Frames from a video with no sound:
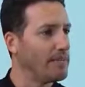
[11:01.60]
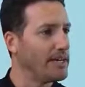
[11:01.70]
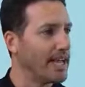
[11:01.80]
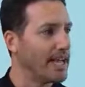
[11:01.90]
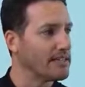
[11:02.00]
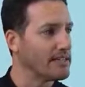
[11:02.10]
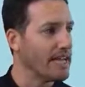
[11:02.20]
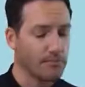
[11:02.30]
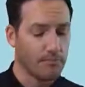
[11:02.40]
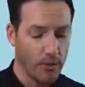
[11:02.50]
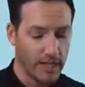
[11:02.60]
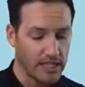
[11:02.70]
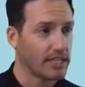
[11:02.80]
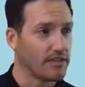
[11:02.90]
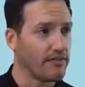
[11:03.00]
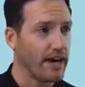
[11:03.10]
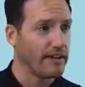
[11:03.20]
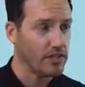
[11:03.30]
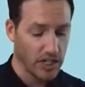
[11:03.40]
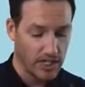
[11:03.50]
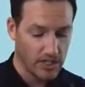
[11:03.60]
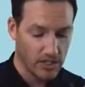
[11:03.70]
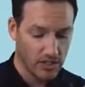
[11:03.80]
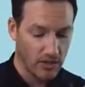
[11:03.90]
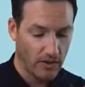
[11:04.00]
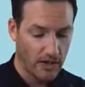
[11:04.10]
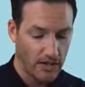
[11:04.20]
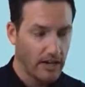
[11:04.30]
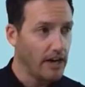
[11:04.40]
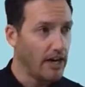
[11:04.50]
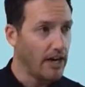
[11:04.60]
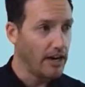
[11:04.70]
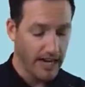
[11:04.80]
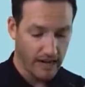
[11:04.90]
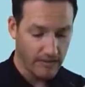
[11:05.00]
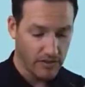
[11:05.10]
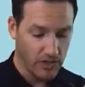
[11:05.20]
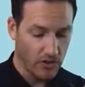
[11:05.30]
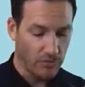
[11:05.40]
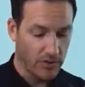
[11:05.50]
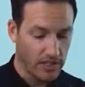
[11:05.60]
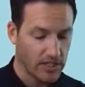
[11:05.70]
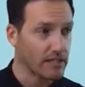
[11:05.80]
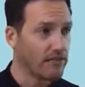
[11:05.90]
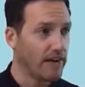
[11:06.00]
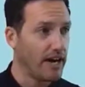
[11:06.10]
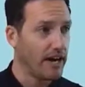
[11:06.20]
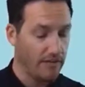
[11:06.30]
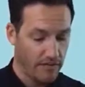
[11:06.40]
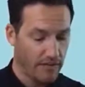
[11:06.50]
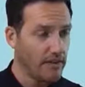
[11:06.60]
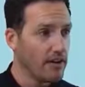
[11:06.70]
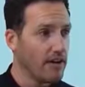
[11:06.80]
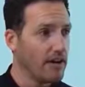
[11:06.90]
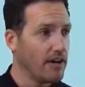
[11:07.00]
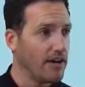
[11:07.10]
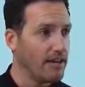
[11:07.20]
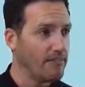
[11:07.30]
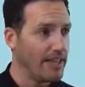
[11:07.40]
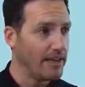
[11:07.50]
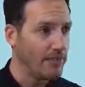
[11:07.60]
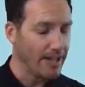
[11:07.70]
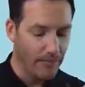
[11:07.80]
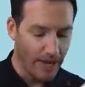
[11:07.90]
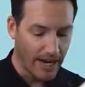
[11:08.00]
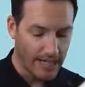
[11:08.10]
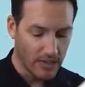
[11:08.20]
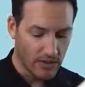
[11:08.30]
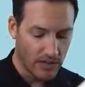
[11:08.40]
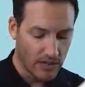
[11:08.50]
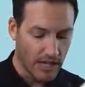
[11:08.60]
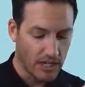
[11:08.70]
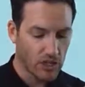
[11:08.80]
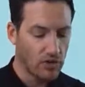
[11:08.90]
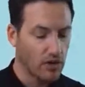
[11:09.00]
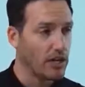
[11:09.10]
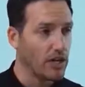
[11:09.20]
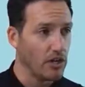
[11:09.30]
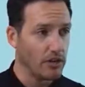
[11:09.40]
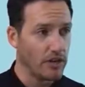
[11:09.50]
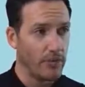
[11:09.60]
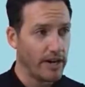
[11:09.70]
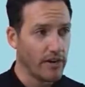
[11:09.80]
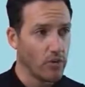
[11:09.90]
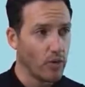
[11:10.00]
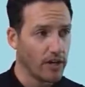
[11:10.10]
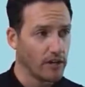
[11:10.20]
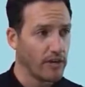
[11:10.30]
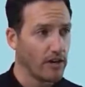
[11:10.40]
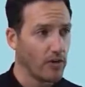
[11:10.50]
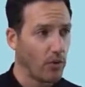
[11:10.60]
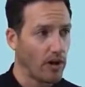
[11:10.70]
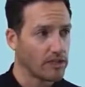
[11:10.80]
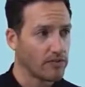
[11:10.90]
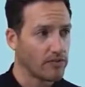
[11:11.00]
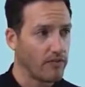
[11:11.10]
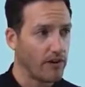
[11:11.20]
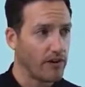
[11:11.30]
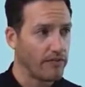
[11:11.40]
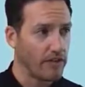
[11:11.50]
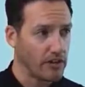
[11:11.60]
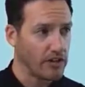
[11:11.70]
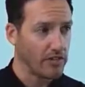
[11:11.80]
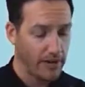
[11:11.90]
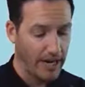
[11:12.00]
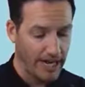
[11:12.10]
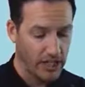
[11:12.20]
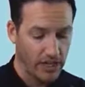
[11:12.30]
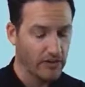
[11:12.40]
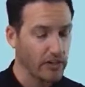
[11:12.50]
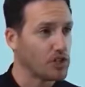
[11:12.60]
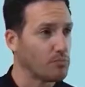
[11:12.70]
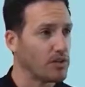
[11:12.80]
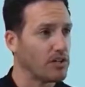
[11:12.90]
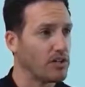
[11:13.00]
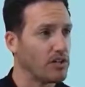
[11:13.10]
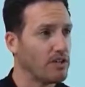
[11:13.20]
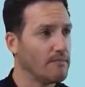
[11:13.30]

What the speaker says: indicates that that's 0.65 Gs. So negative 0.65. And what I do, whatever you want to do here works for yourself, but I generally just put the